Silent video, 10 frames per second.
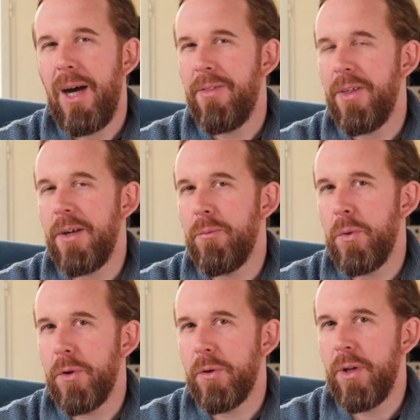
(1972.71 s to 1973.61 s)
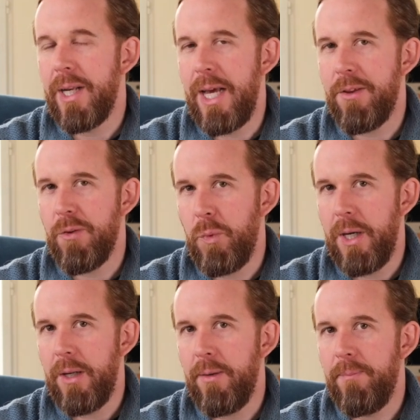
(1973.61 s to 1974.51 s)
I think it works less
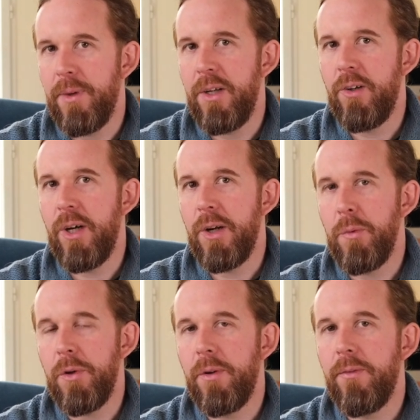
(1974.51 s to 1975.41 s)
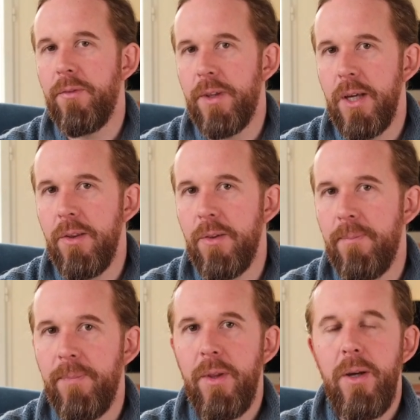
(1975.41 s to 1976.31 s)
well in general for this,
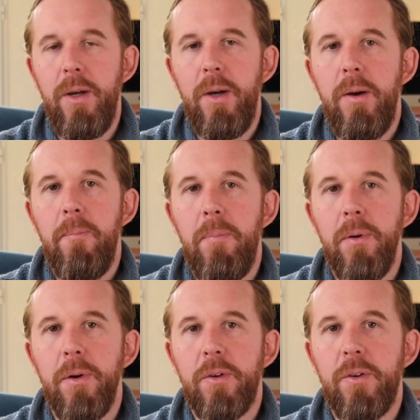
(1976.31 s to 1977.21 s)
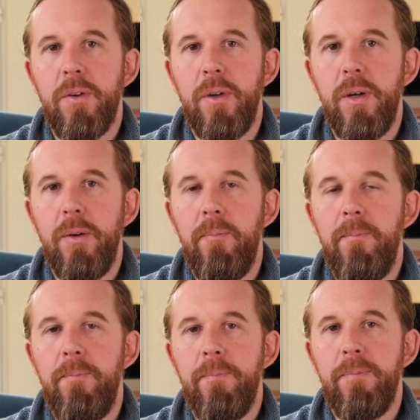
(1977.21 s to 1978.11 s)
but
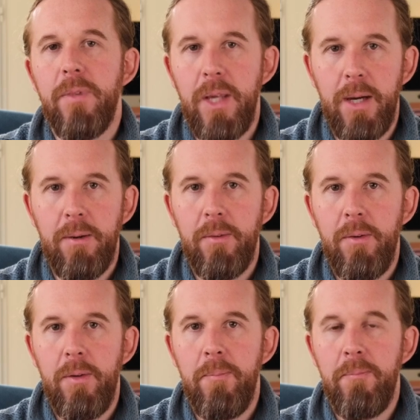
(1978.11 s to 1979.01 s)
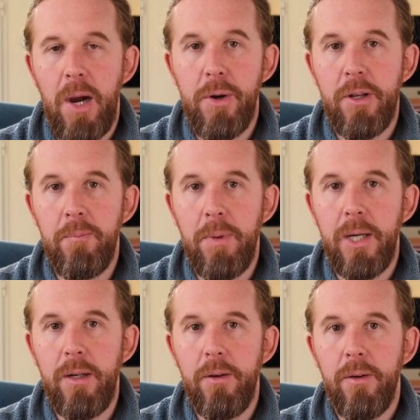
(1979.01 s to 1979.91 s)
yeah, bear it in
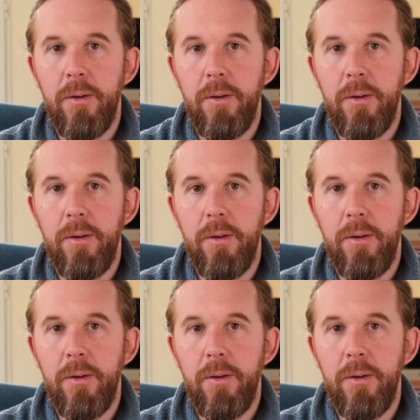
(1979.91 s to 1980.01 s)
mind.